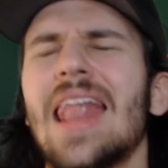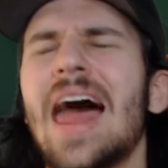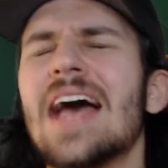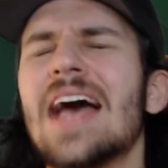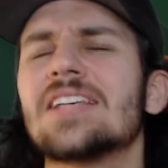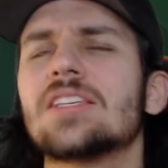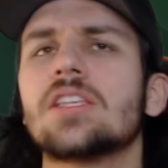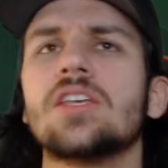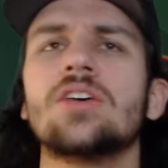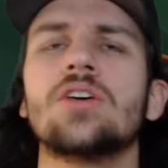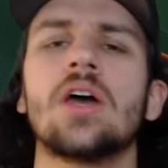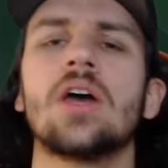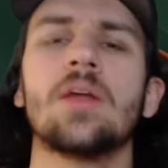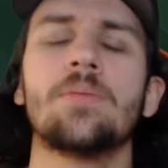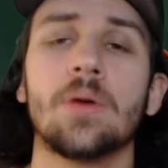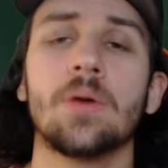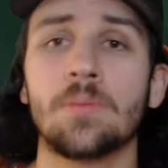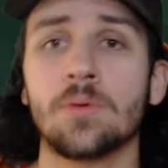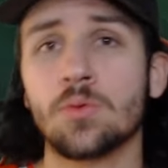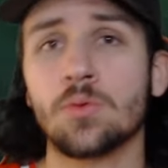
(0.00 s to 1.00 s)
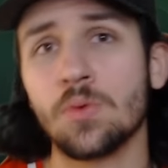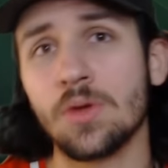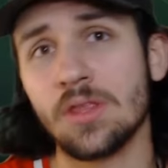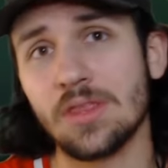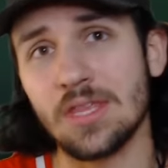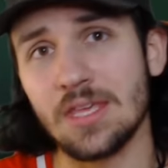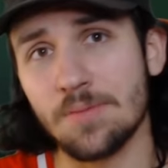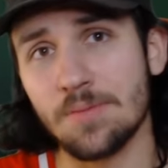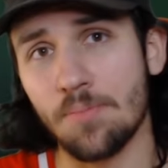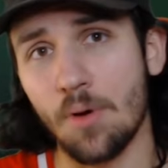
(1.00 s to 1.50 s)
Lastly, you got to pick
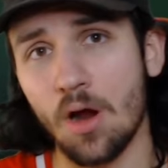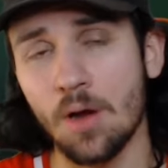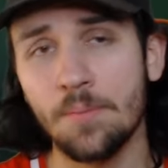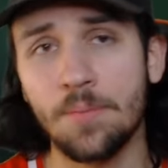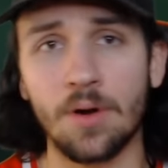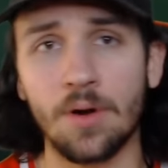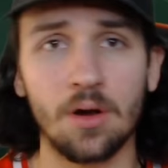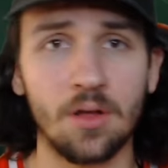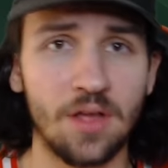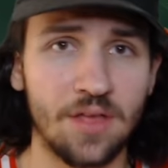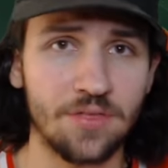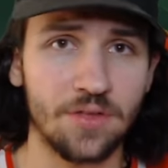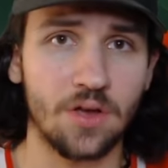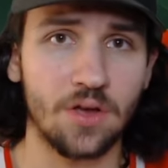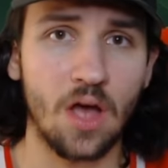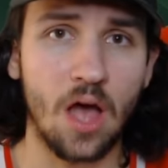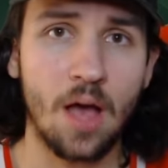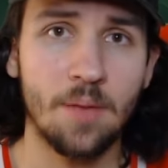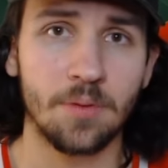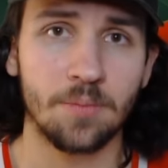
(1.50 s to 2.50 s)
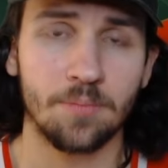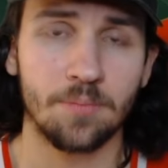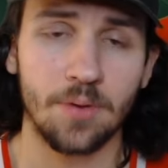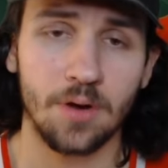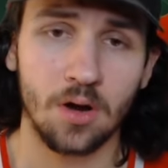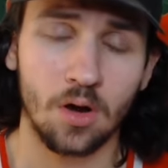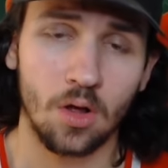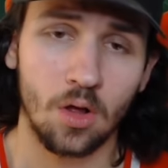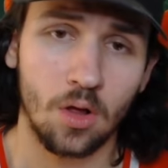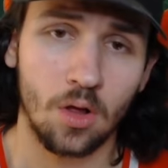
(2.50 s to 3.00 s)
between the Bar Barrel and the Goblin
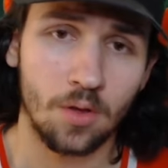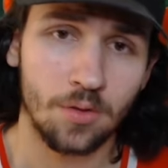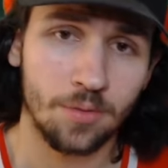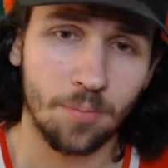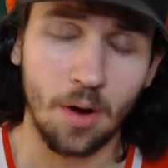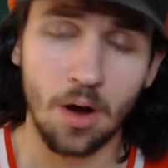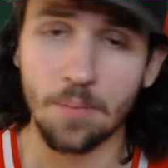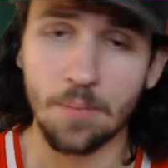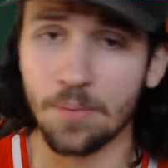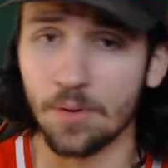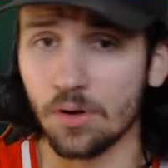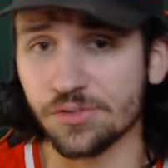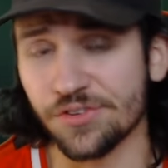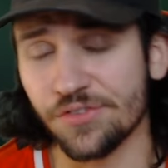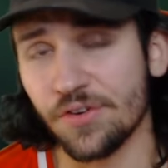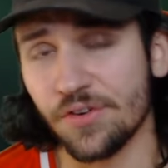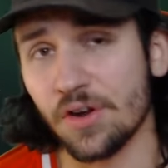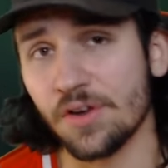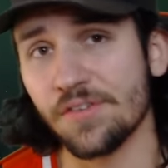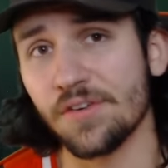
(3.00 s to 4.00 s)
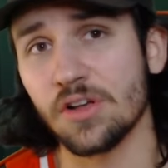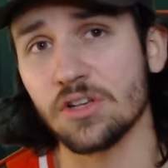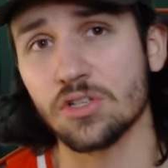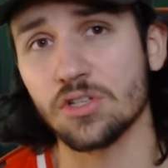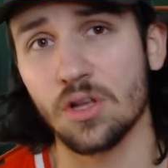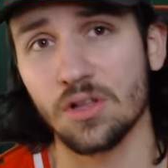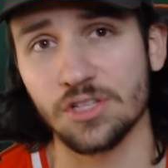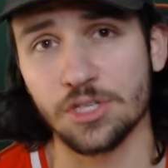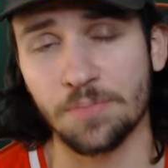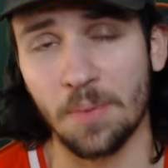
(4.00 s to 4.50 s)
Barrel. The Bar Barrel is a very, very
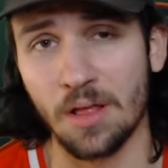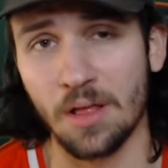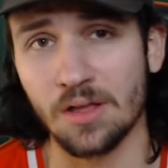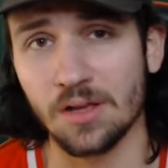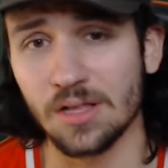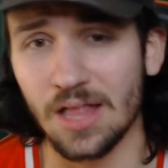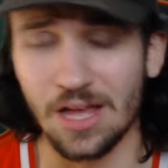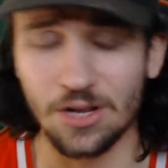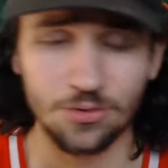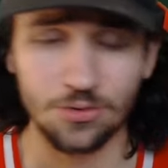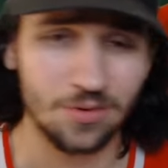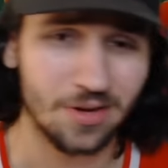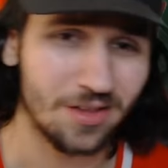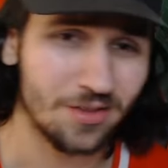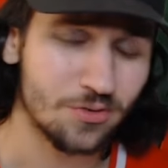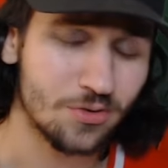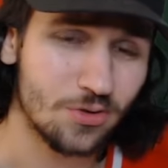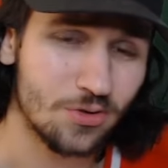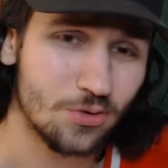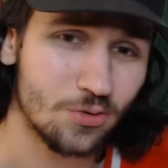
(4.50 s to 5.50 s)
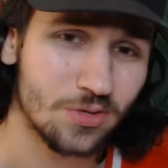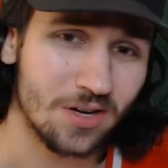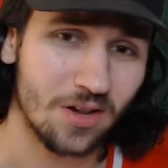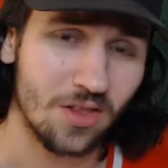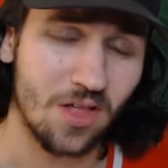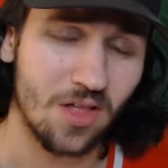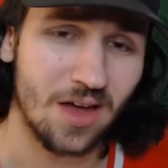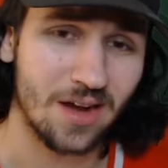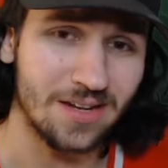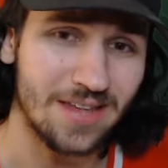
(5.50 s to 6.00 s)
solid spell in Clash Royale. You can use it in a
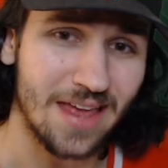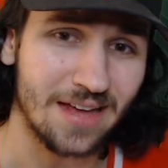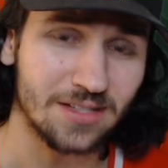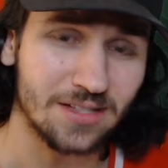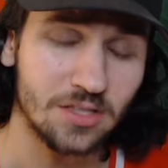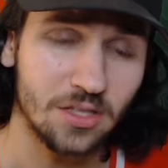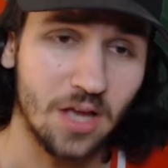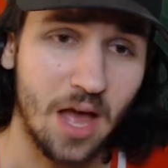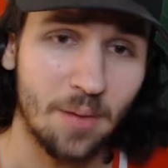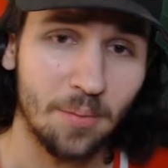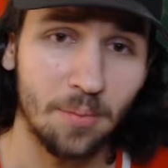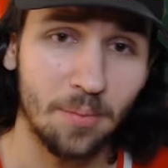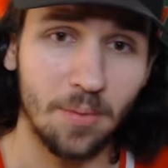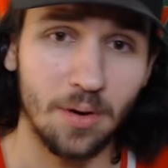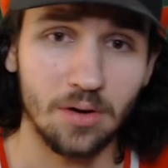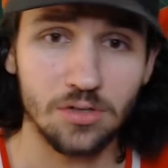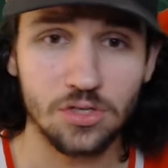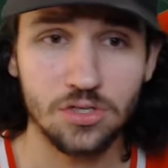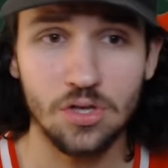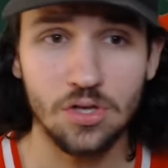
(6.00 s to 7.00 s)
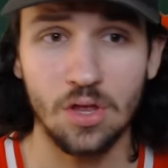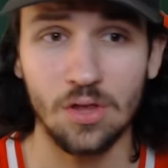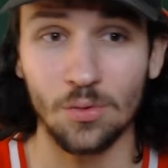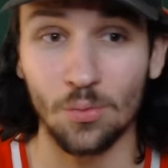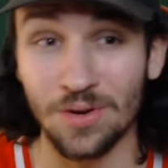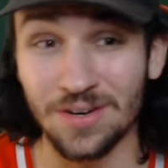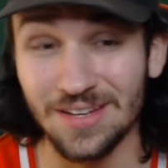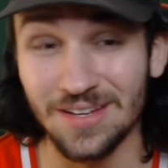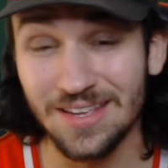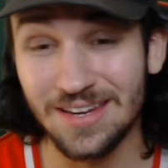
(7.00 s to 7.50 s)
lot of decks. The Goblin Barrel is a solid
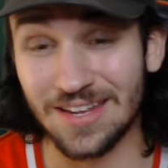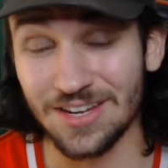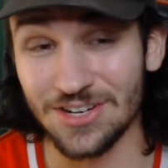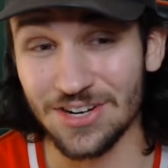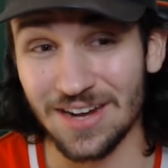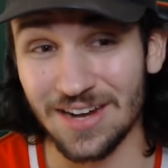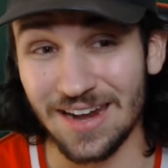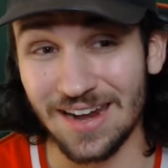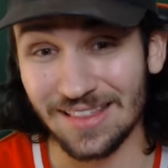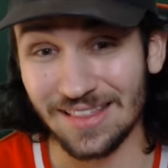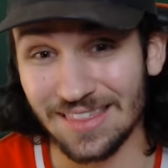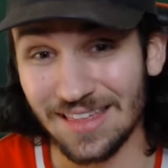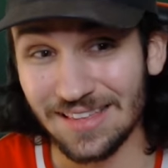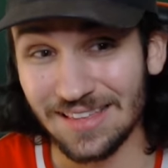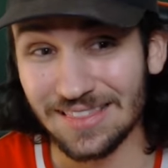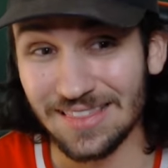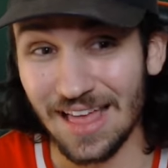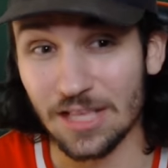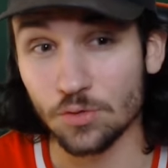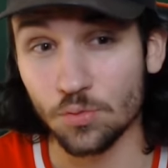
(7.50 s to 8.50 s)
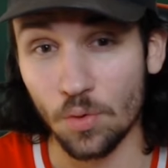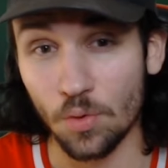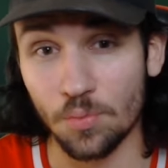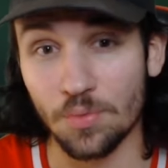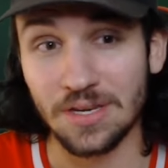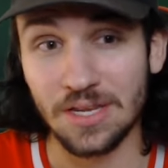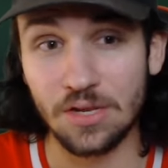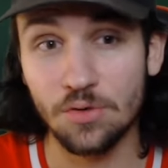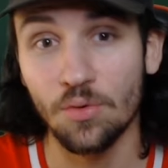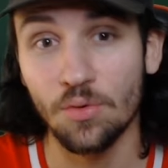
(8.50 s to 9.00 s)
win condition, and I think that's what
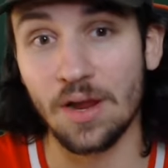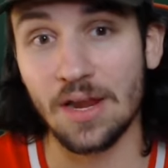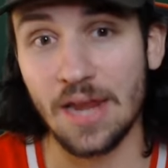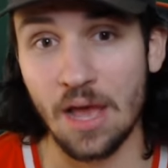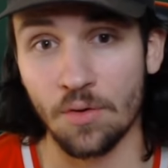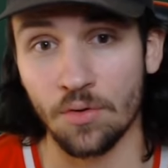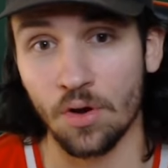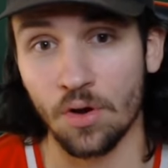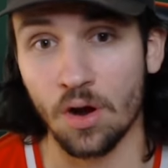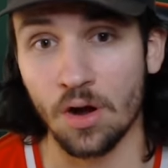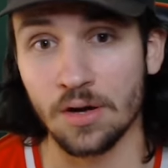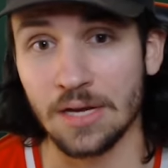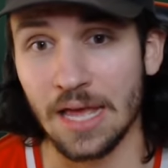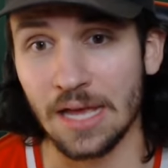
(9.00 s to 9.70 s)
we need right now in our